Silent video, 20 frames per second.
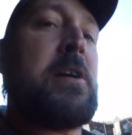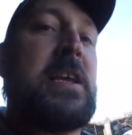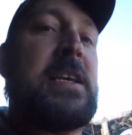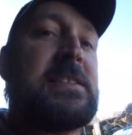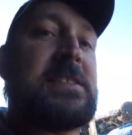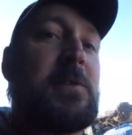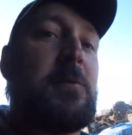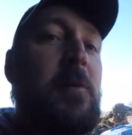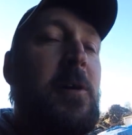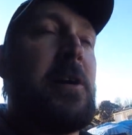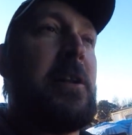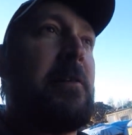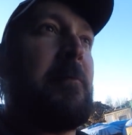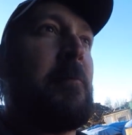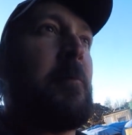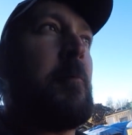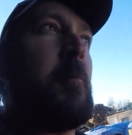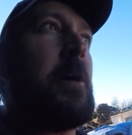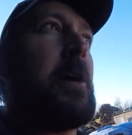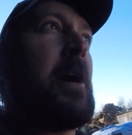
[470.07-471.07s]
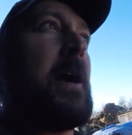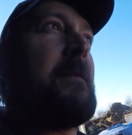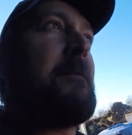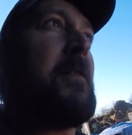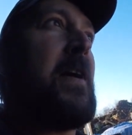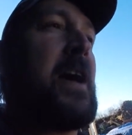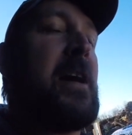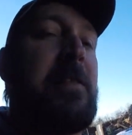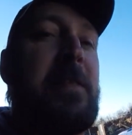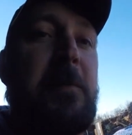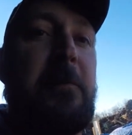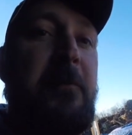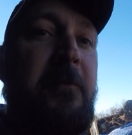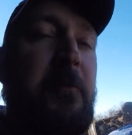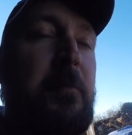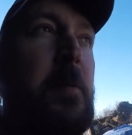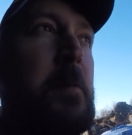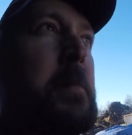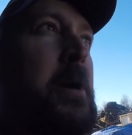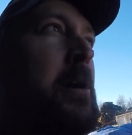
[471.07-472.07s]
he's the one where I found the
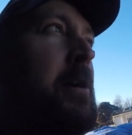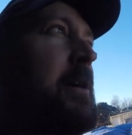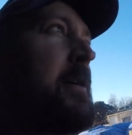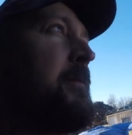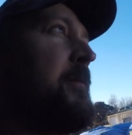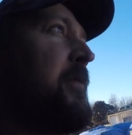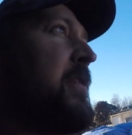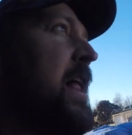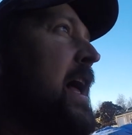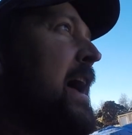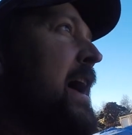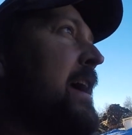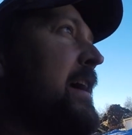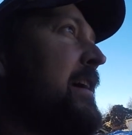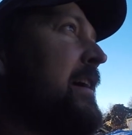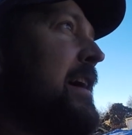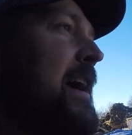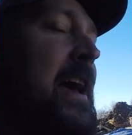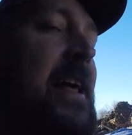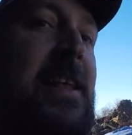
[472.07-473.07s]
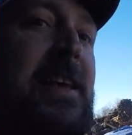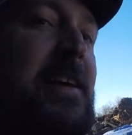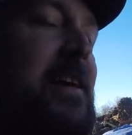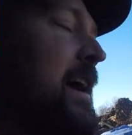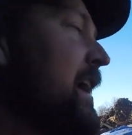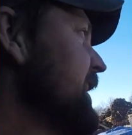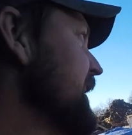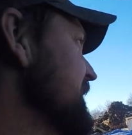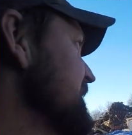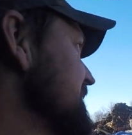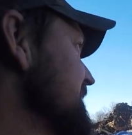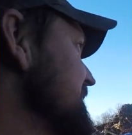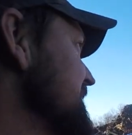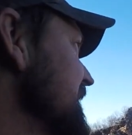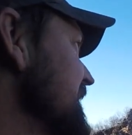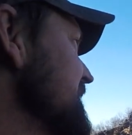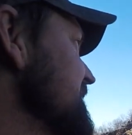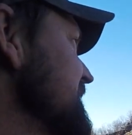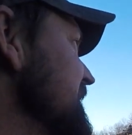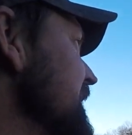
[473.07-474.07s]
American flag at at his
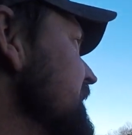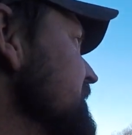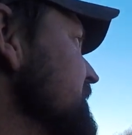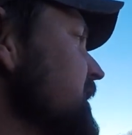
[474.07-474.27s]
estate sale.